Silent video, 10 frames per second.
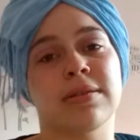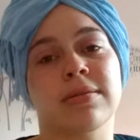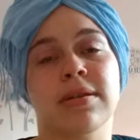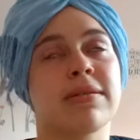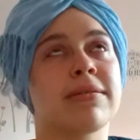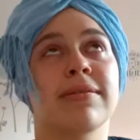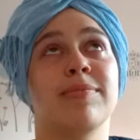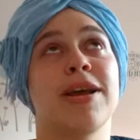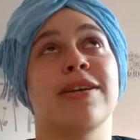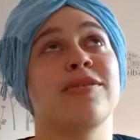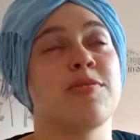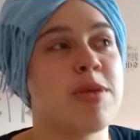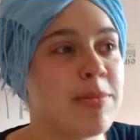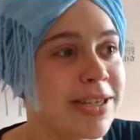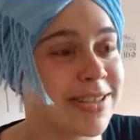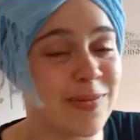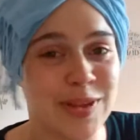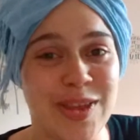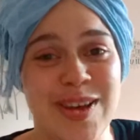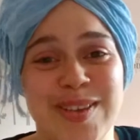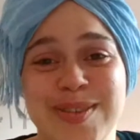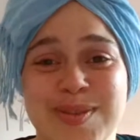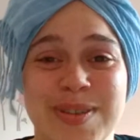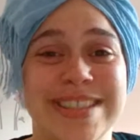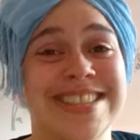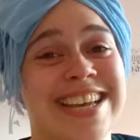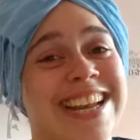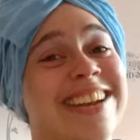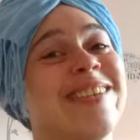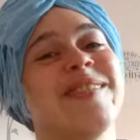I'm not going to repeat myself with all those words again.